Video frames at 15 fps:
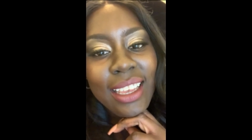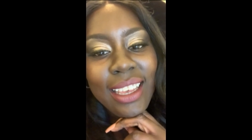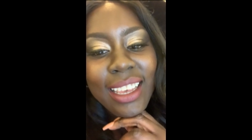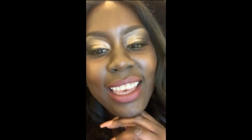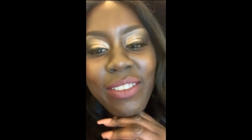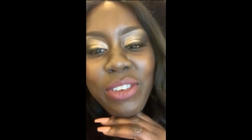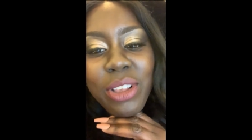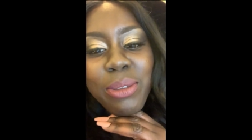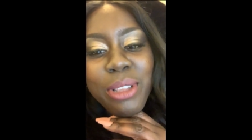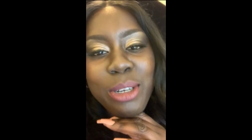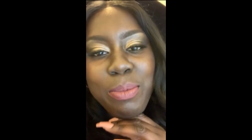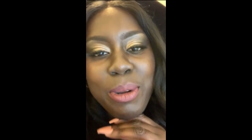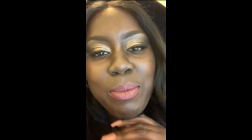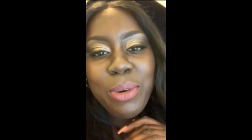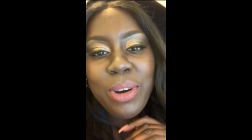give you a little
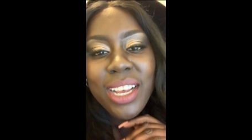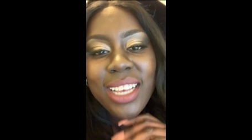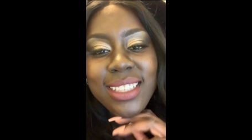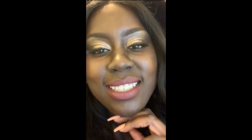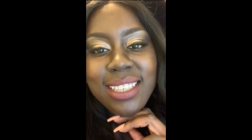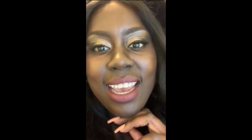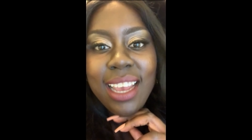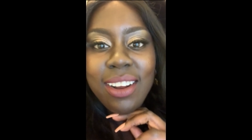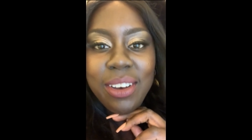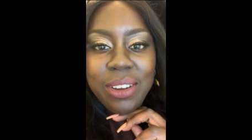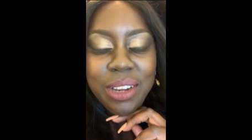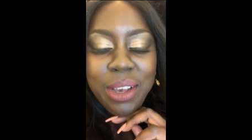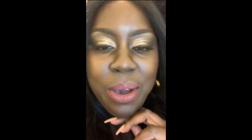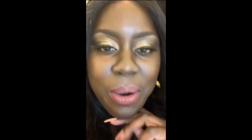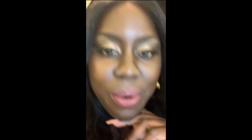bit more insight
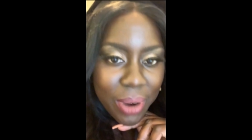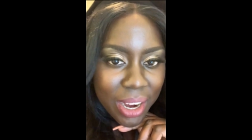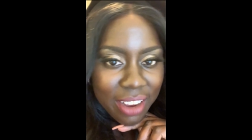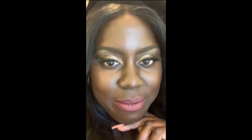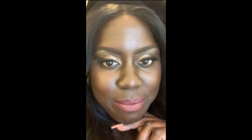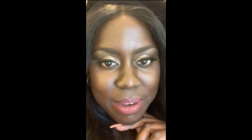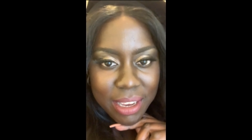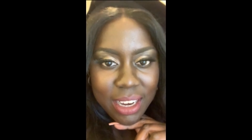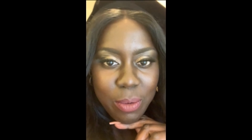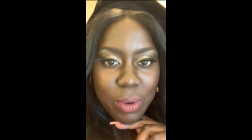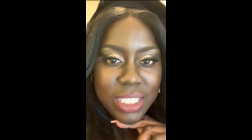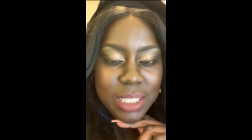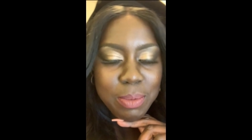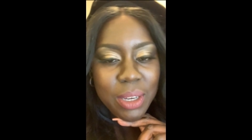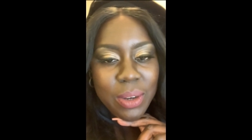on where I've been and
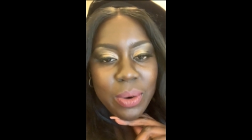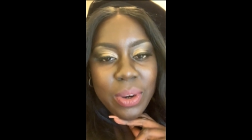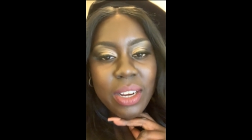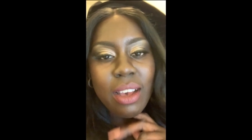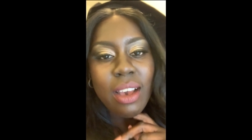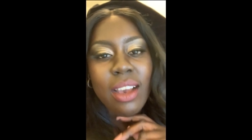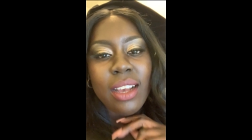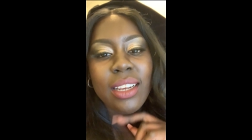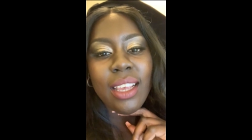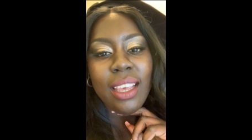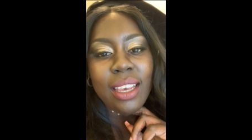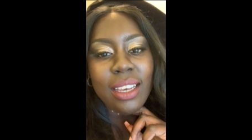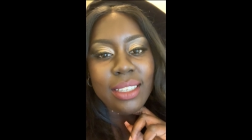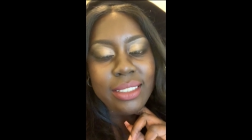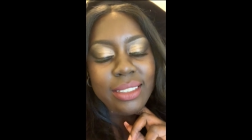what's been going on
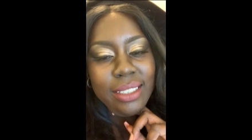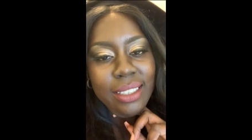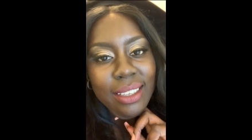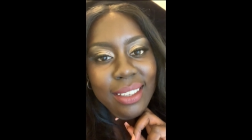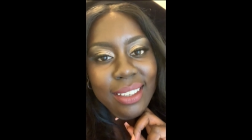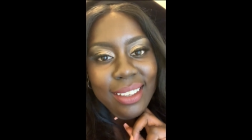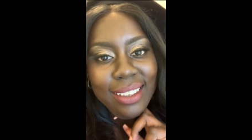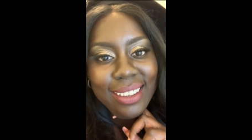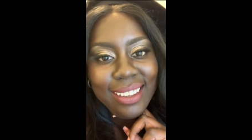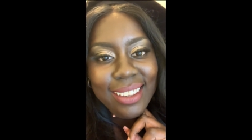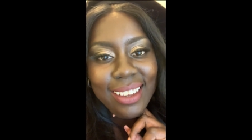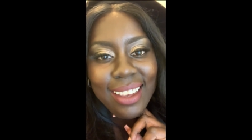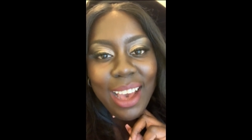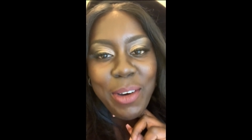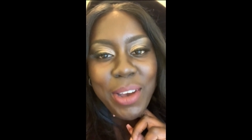and
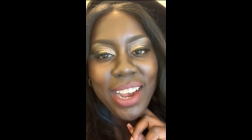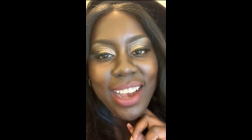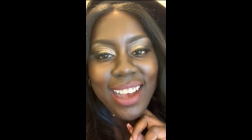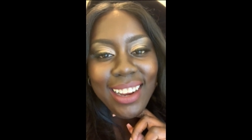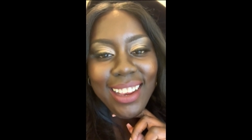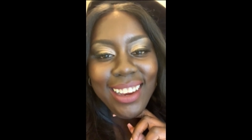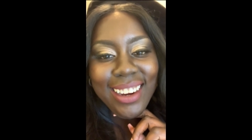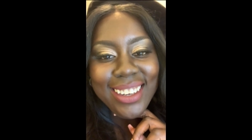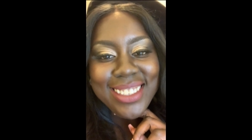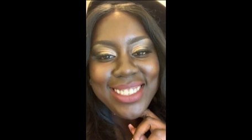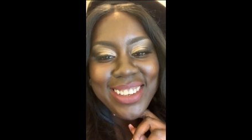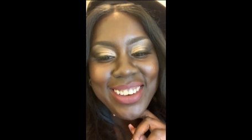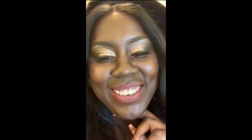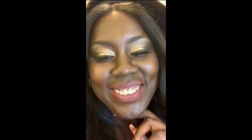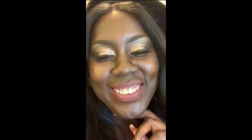how I got here.
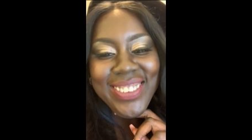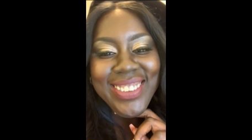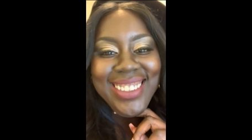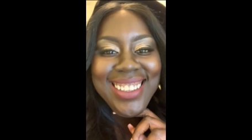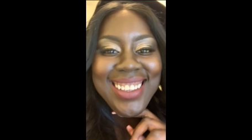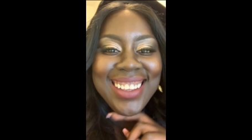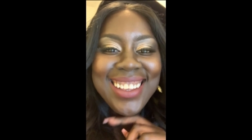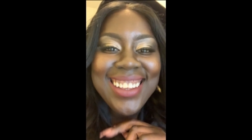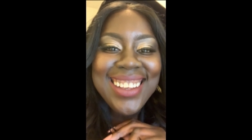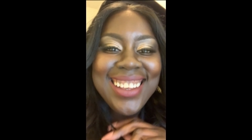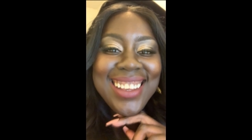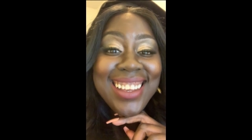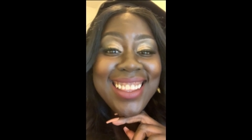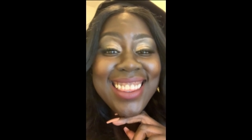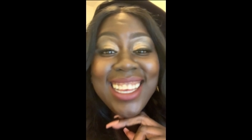So
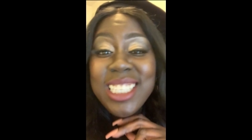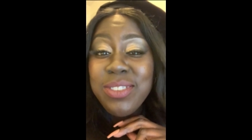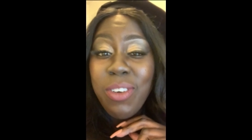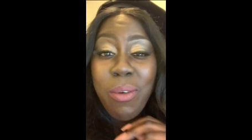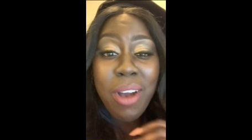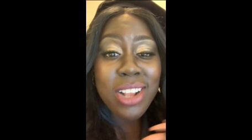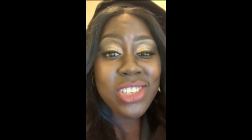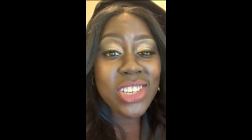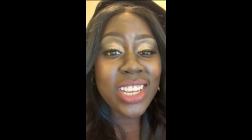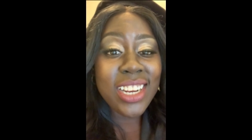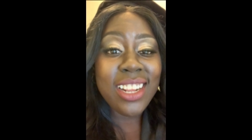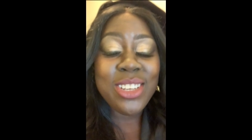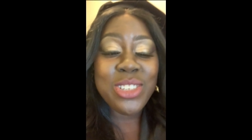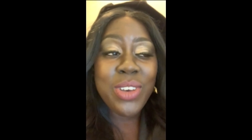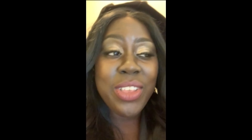thanks for watching and
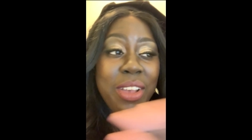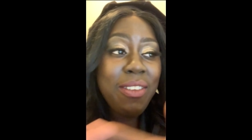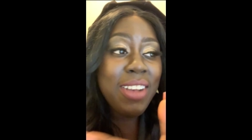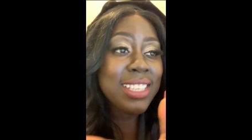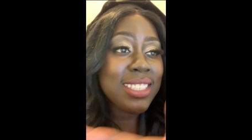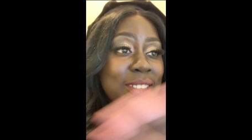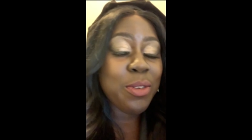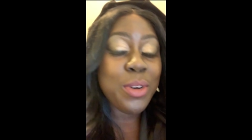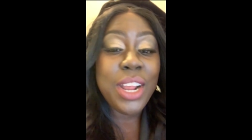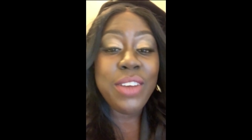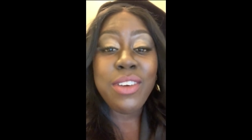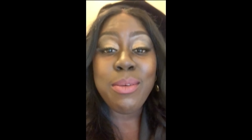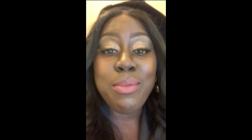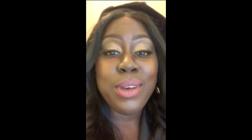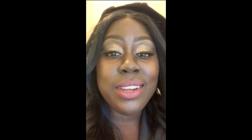enjoy the rest of
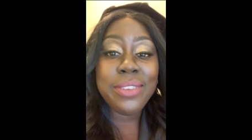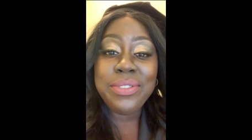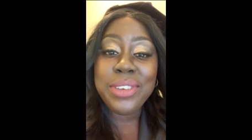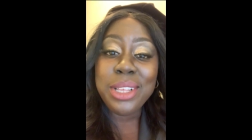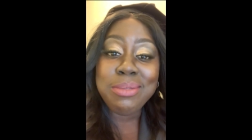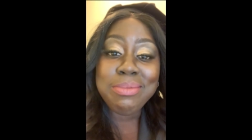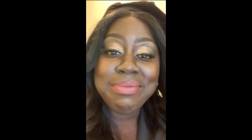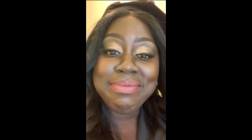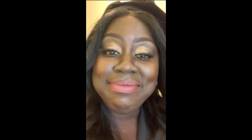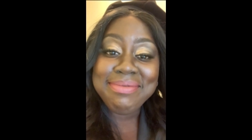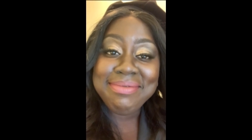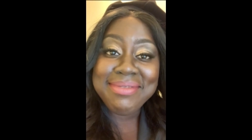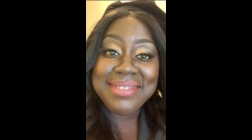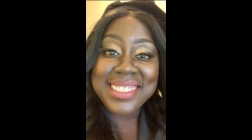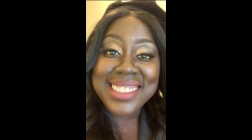whatever I'm gonna film.
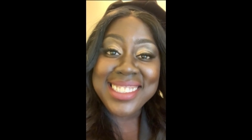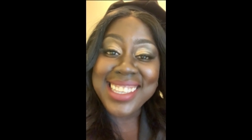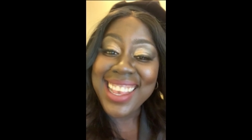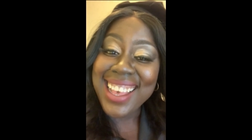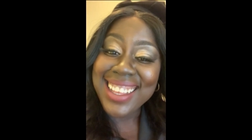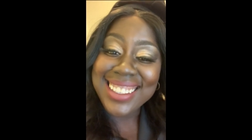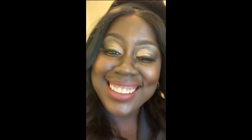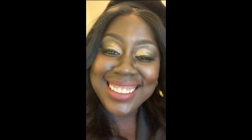See ya.